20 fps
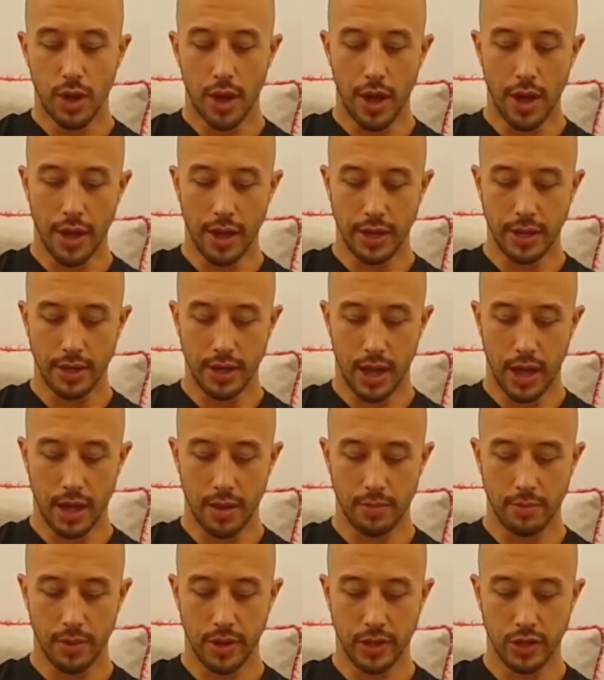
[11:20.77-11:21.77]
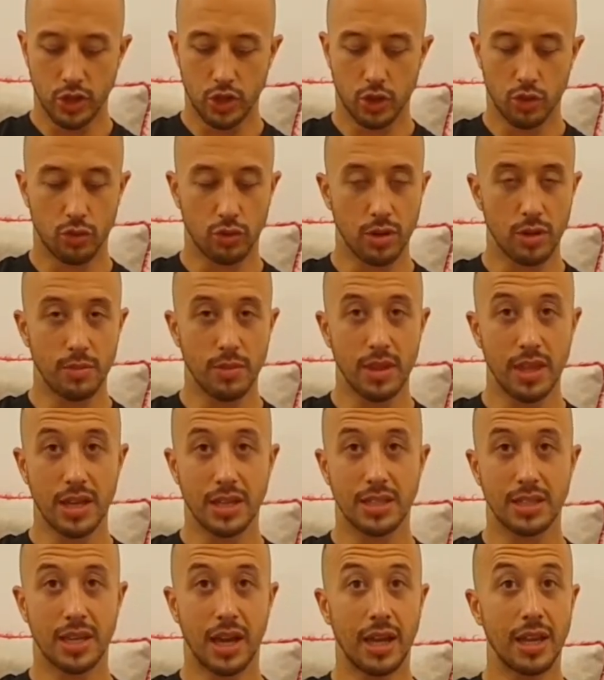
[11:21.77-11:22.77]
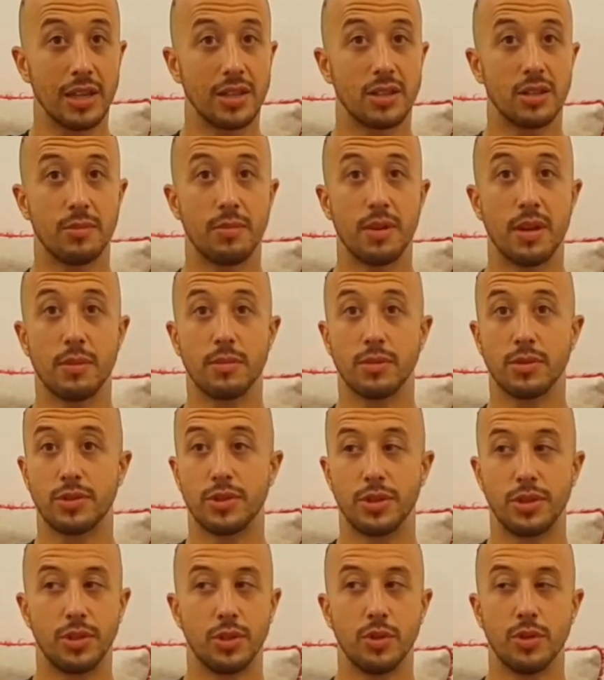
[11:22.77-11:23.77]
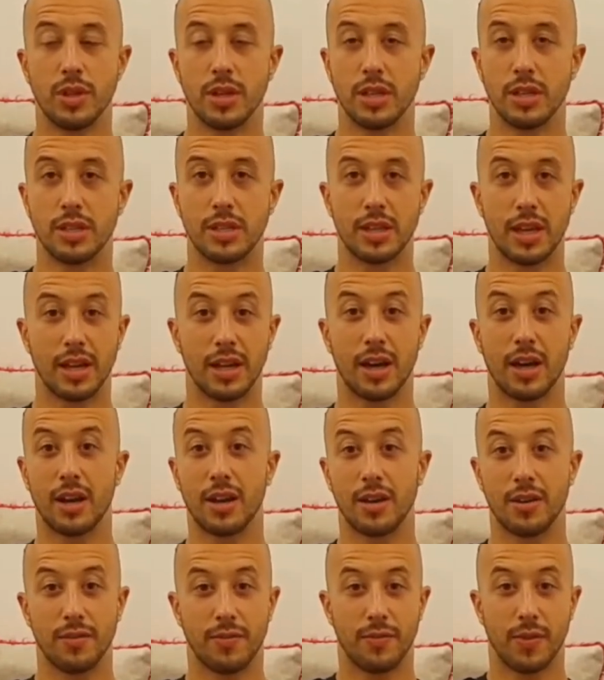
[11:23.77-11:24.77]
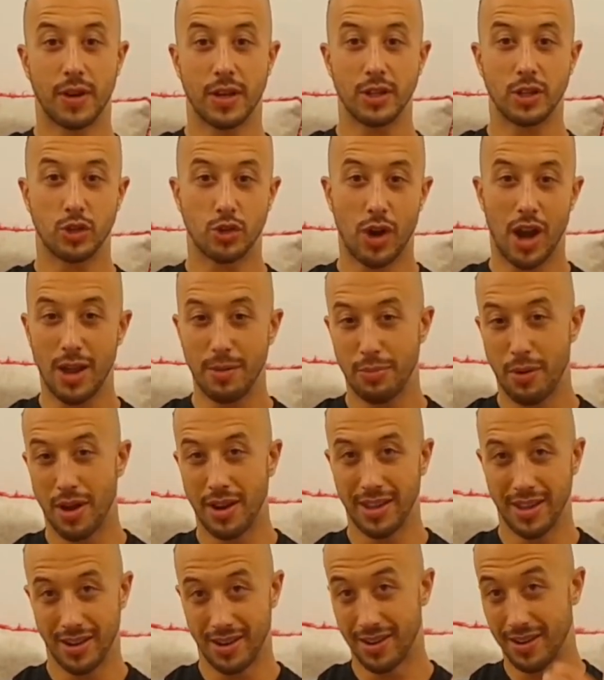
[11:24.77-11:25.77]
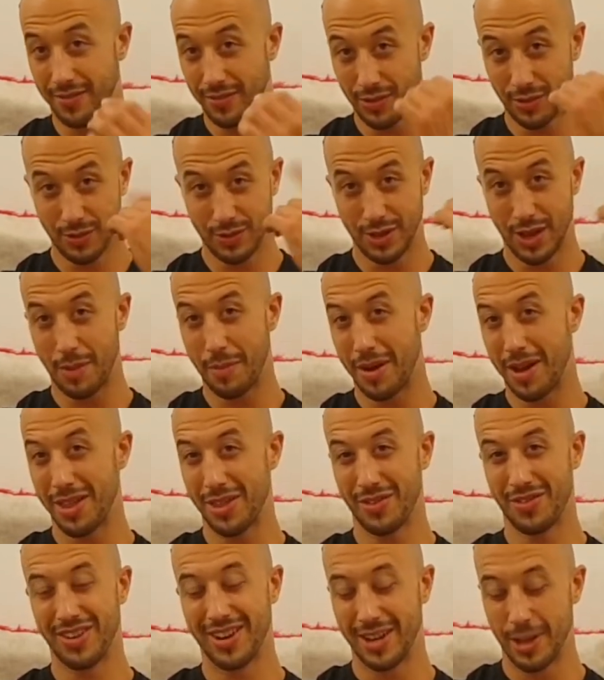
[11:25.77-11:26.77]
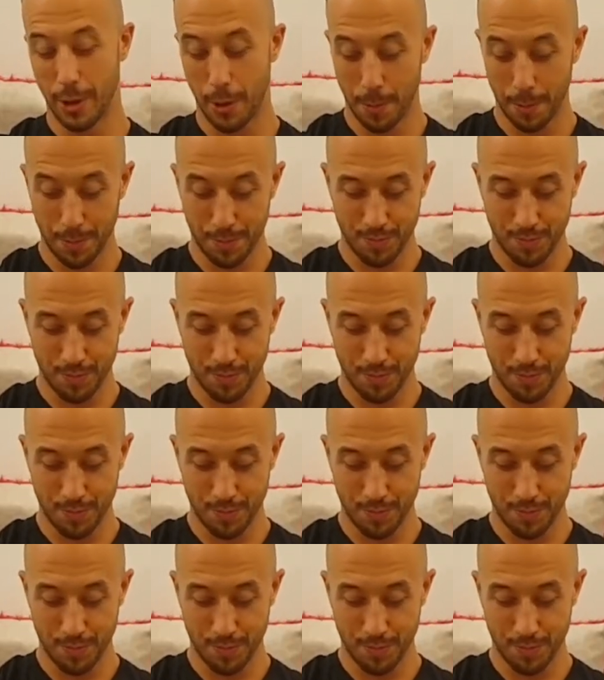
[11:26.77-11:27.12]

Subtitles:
And I'm extremely excited to be able to do this. I got a freaking tripod here, if you saw my other video,